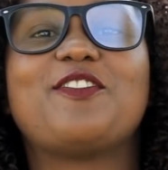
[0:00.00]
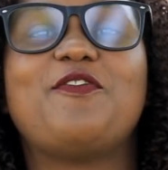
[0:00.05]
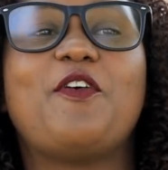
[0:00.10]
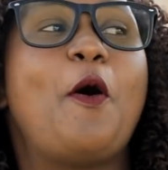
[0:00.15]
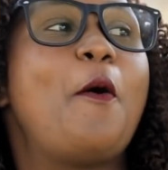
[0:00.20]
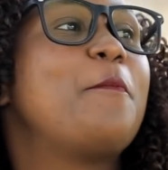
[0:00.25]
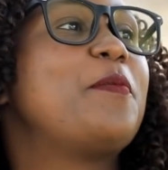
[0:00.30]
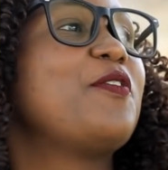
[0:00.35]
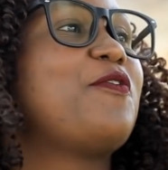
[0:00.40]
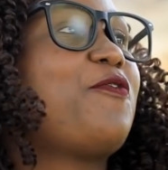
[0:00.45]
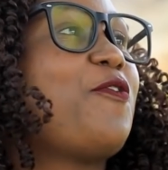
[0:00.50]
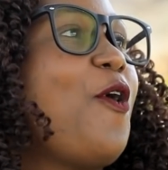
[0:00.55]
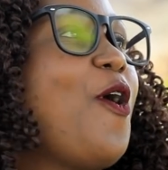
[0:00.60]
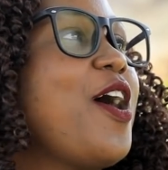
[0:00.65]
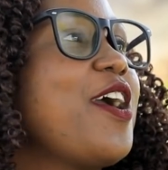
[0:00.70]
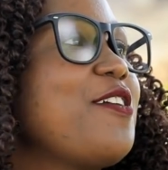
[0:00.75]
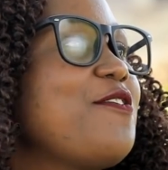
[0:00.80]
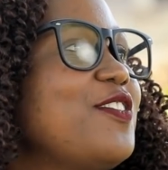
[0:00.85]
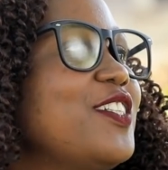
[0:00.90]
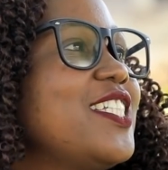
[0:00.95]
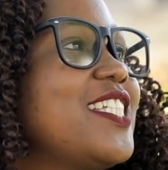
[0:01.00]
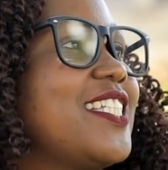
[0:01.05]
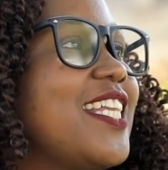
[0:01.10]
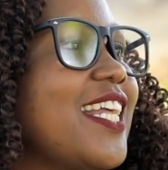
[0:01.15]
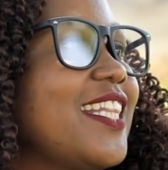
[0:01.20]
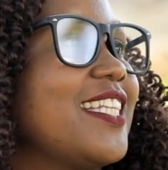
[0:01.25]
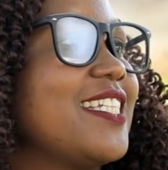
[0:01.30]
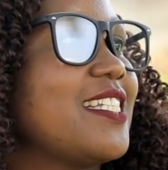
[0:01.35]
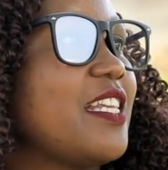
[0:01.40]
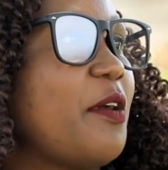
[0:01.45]
of all, before I even
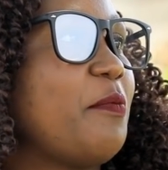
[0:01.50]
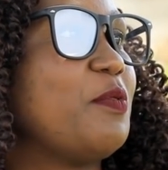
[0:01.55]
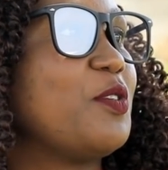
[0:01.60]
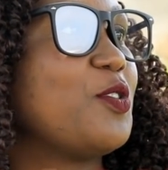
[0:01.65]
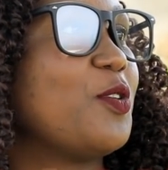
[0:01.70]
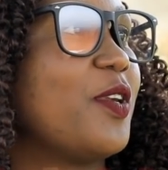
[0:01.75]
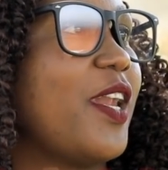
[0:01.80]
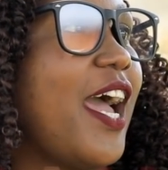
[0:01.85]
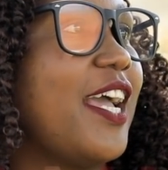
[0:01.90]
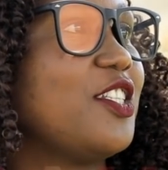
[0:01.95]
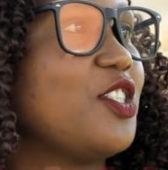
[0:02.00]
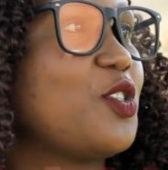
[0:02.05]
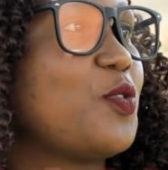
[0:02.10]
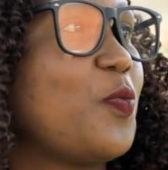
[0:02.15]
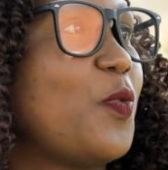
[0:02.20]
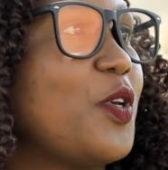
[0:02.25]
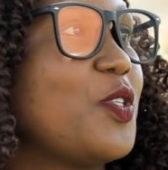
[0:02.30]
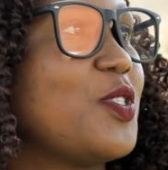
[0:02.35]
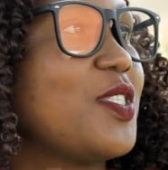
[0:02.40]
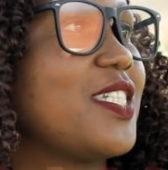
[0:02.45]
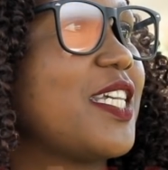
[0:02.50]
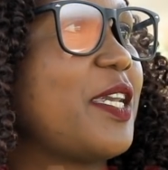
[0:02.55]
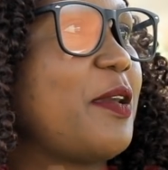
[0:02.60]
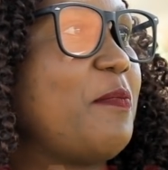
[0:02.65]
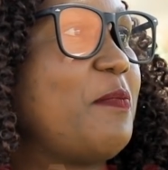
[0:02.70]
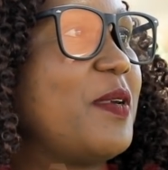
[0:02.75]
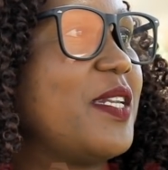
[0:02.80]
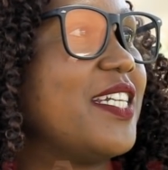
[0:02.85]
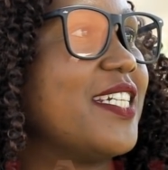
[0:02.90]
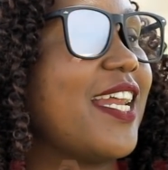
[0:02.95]
start this episode, I just want to take a
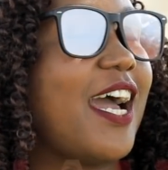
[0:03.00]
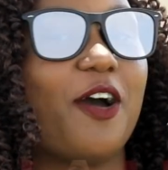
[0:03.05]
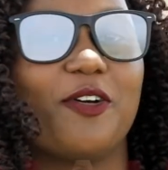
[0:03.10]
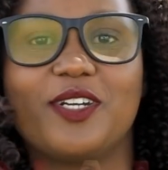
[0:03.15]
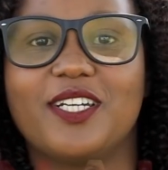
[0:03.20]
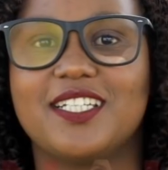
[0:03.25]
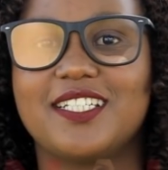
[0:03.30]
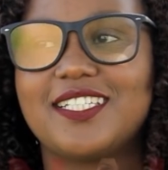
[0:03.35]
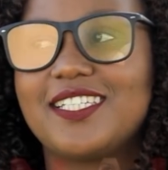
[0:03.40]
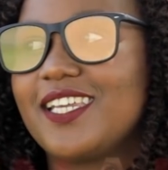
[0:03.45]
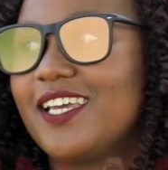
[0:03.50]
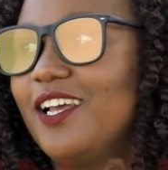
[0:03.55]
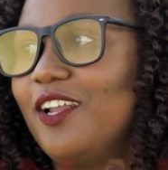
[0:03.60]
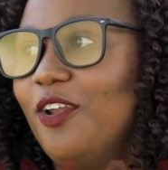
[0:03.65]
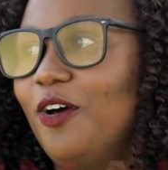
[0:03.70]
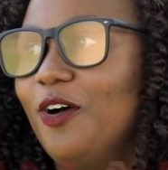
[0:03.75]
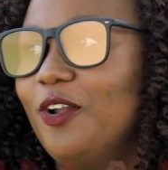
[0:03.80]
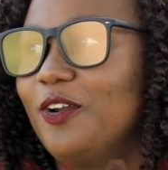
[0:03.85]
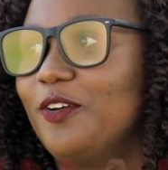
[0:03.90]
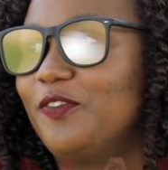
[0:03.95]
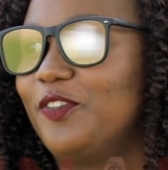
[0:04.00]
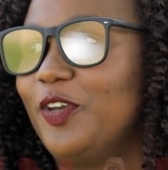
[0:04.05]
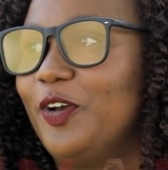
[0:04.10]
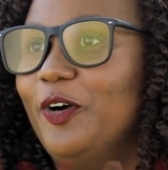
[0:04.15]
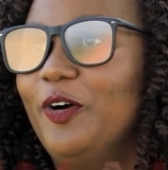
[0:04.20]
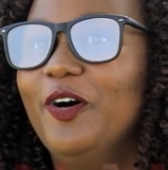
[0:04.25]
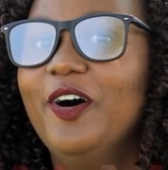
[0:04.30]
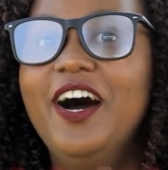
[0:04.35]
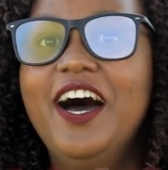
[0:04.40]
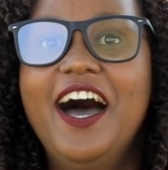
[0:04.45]
minute out and tell all of
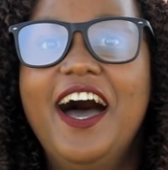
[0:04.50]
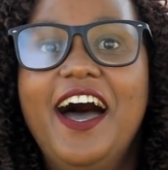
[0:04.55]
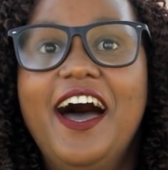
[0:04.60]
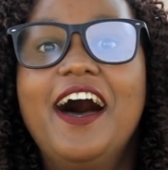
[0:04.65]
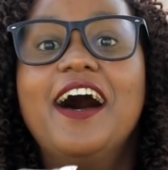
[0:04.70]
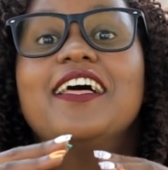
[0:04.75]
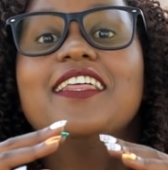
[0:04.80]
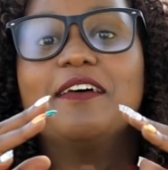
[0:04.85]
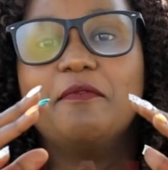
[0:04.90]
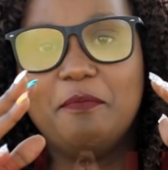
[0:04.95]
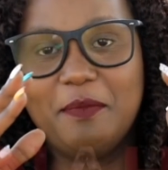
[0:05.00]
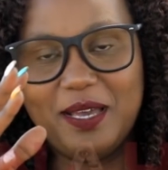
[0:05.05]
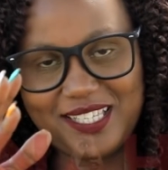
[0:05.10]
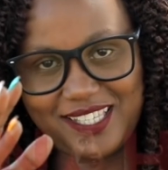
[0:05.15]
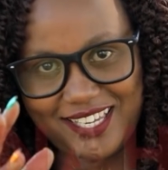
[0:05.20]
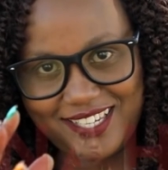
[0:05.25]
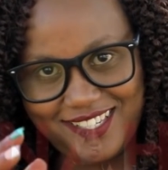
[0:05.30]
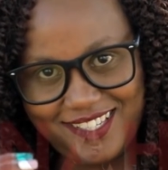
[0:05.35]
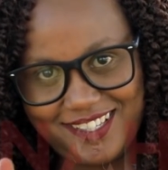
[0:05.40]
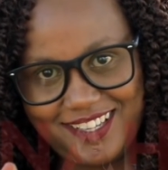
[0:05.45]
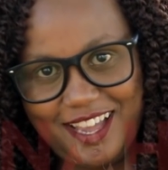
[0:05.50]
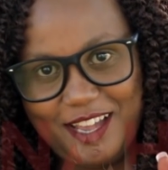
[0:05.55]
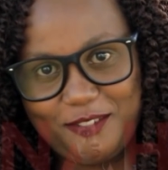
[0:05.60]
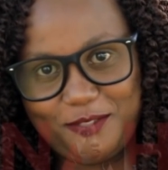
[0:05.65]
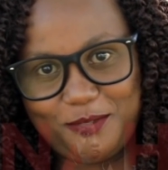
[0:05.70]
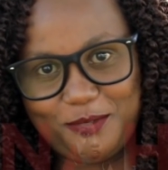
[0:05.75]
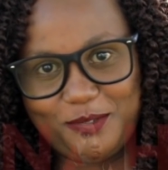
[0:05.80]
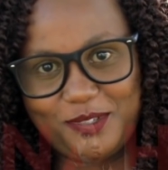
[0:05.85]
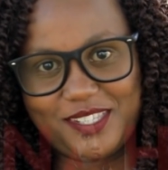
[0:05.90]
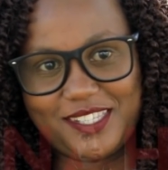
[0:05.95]
y'all messages
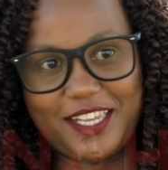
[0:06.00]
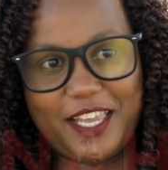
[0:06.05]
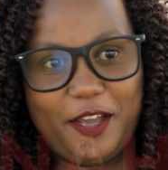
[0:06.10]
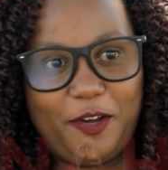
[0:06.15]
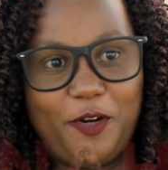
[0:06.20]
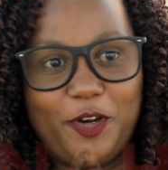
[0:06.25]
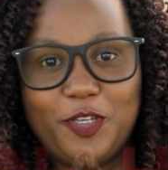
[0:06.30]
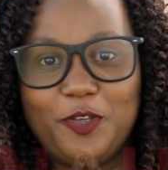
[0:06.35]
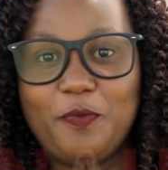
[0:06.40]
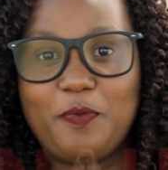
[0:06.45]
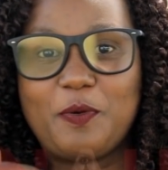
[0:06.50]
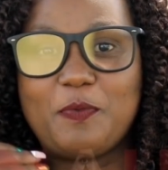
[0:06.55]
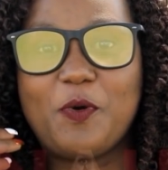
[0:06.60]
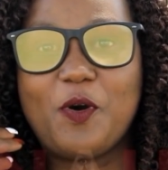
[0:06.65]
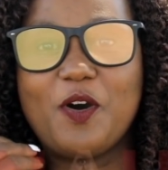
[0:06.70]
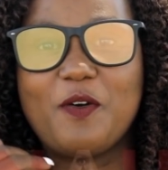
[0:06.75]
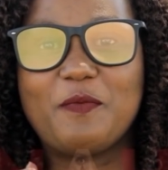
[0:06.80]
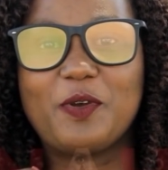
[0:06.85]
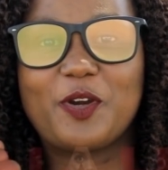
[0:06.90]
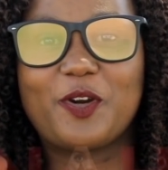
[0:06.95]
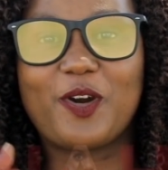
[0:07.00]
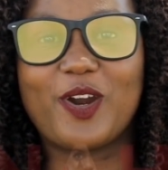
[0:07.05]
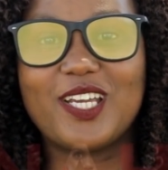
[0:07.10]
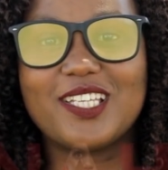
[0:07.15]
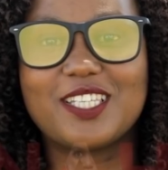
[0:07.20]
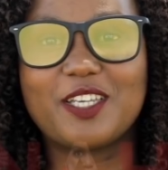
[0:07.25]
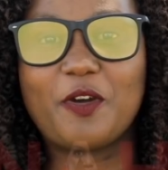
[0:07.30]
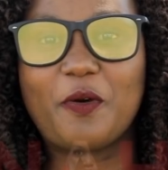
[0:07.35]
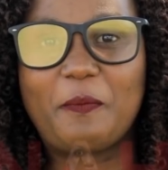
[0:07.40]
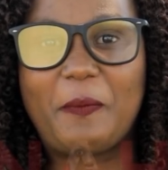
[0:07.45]
and to say, you people have been
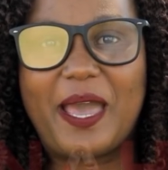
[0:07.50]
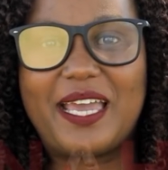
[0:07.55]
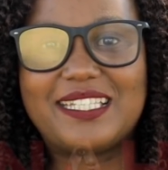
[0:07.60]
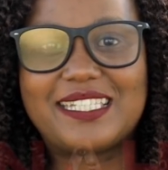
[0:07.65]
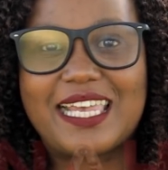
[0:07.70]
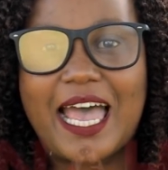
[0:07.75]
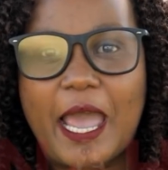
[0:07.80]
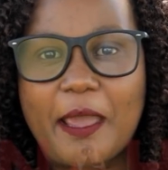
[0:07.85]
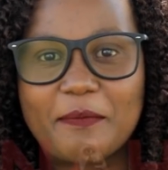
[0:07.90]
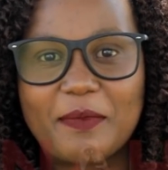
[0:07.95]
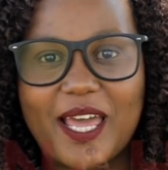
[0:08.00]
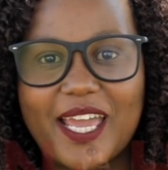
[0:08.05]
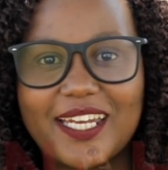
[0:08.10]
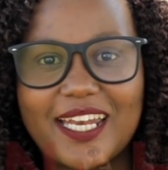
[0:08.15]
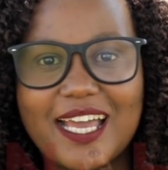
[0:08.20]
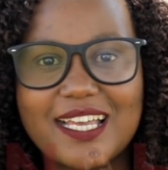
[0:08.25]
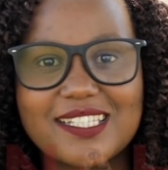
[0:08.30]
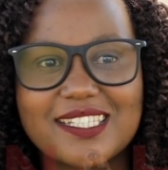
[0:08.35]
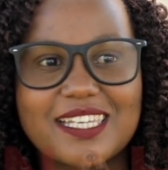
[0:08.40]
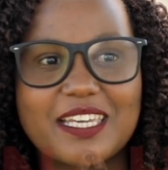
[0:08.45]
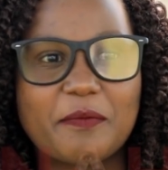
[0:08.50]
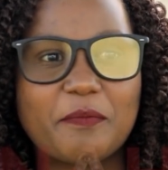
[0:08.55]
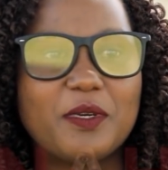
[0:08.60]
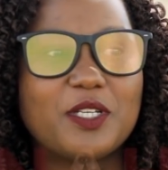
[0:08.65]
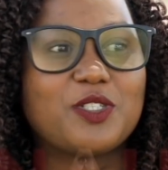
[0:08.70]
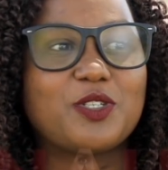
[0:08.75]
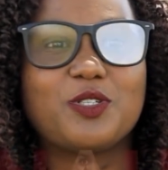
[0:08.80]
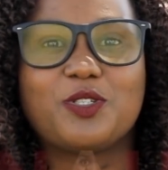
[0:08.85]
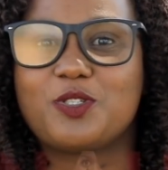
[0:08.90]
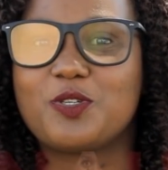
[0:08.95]
crazy on my timeline asking
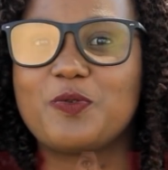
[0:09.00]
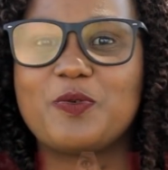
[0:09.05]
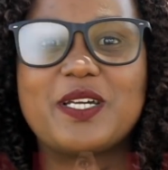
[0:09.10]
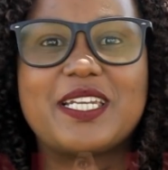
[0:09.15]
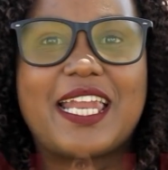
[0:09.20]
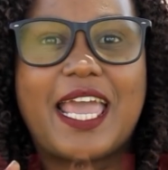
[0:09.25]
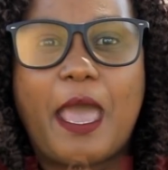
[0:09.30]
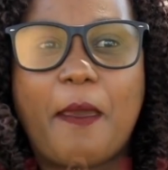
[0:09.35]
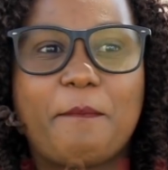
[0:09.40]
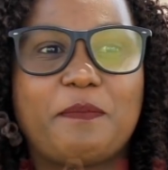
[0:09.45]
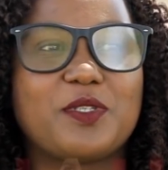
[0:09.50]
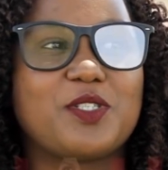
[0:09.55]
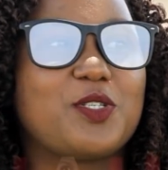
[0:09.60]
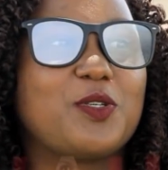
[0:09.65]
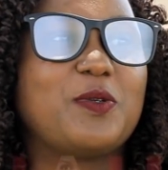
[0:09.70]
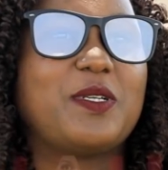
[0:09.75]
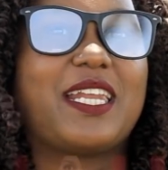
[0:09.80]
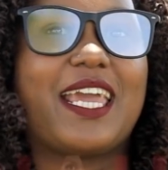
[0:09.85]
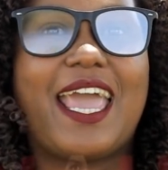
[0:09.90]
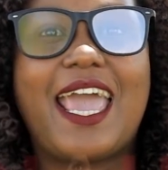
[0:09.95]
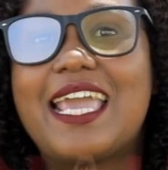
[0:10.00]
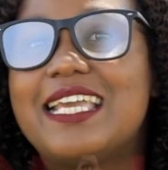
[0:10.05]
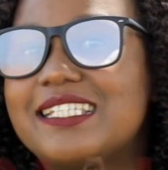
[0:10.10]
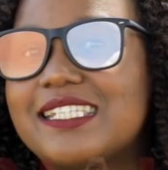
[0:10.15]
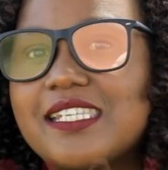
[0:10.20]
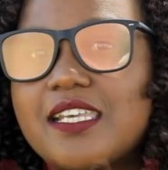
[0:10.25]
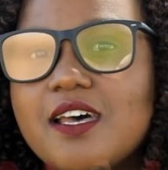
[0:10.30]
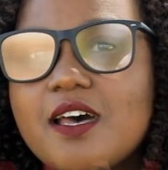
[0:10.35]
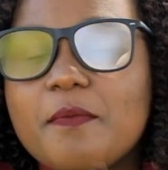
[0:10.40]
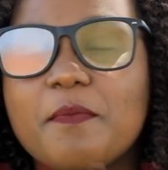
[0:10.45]
me to do an episode
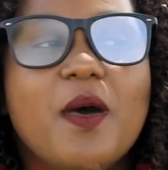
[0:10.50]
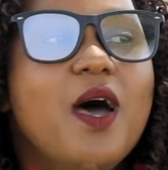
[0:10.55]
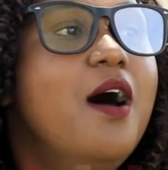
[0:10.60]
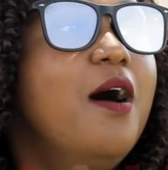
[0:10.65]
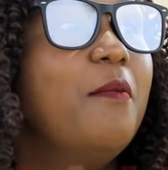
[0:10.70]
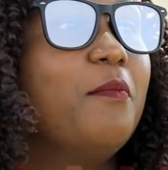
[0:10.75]
ASAP.